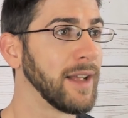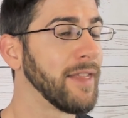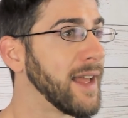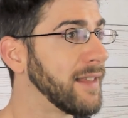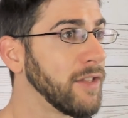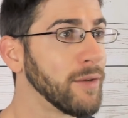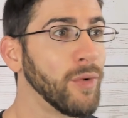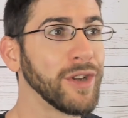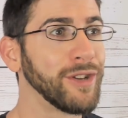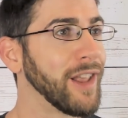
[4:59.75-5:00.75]
Then, the
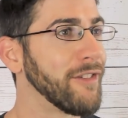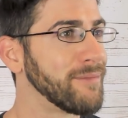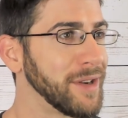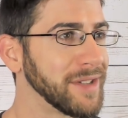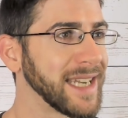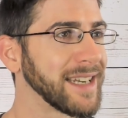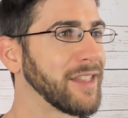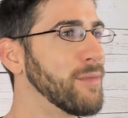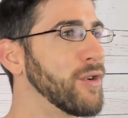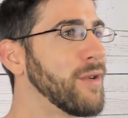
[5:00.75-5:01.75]
more you love music, the
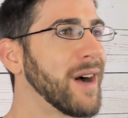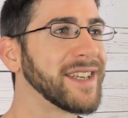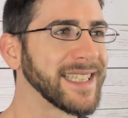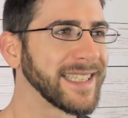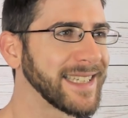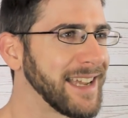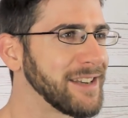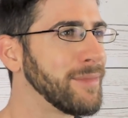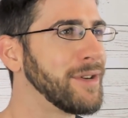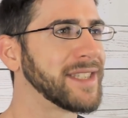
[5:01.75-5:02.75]
more you understand
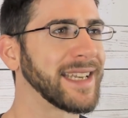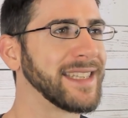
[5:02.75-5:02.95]
music